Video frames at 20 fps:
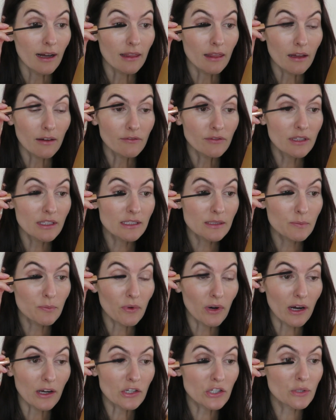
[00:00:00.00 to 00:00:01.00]
I love this
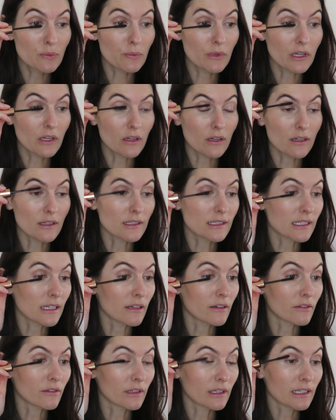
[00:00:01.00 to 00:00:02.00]
brush because
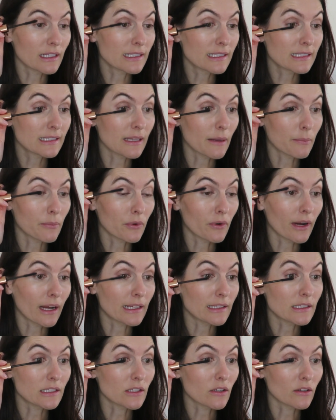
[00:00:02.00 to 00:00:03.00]
it really
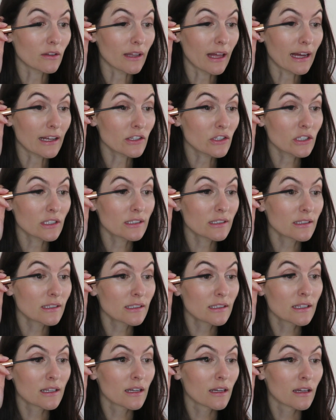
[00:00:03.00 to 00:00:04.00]
separates your
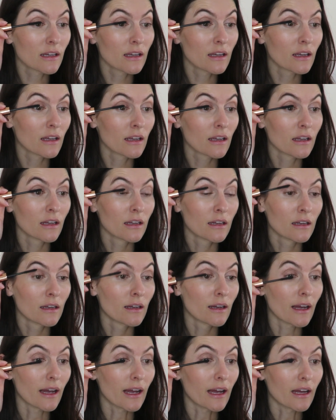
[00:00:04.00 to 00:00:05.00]
lashes,
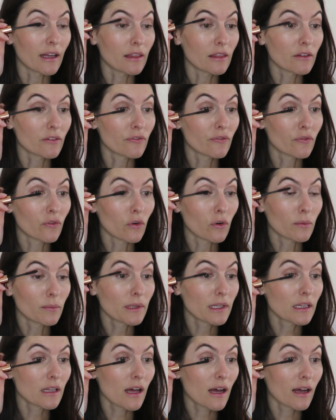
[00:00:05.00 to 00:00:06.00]
and the
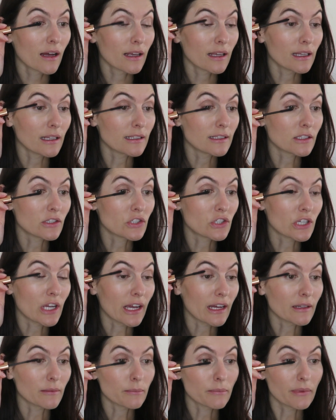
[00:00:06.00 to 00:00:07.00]
formula is
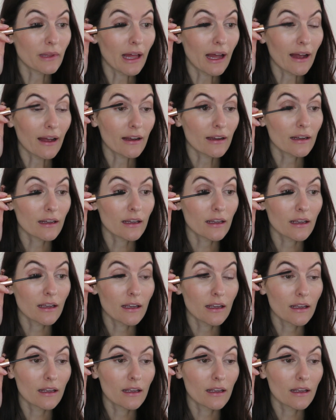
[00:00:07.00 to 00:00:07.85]
jet black.